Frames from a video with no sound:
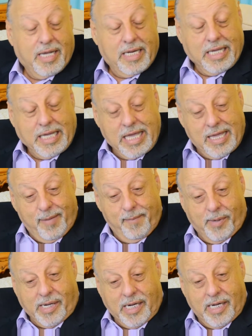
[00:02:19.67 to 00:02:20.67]
And he came
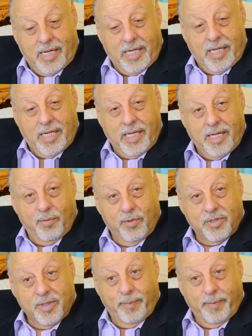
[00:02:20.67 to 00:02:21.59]
by and he was